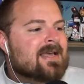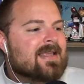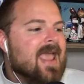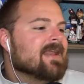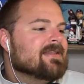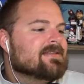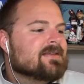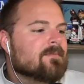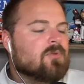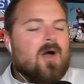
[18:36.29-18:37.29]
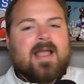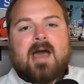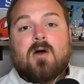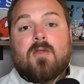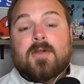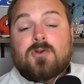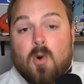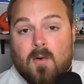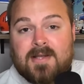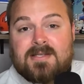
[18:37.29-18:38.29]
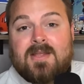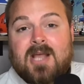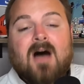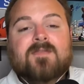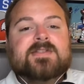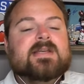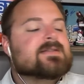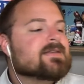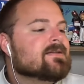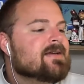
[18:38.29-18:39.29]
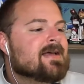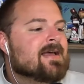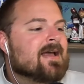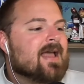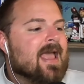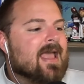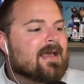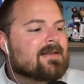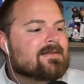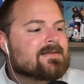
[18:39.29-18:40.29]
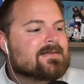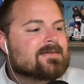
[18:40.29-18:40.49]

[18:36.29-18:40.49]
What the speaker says: Can it block out all the noise in the offseason and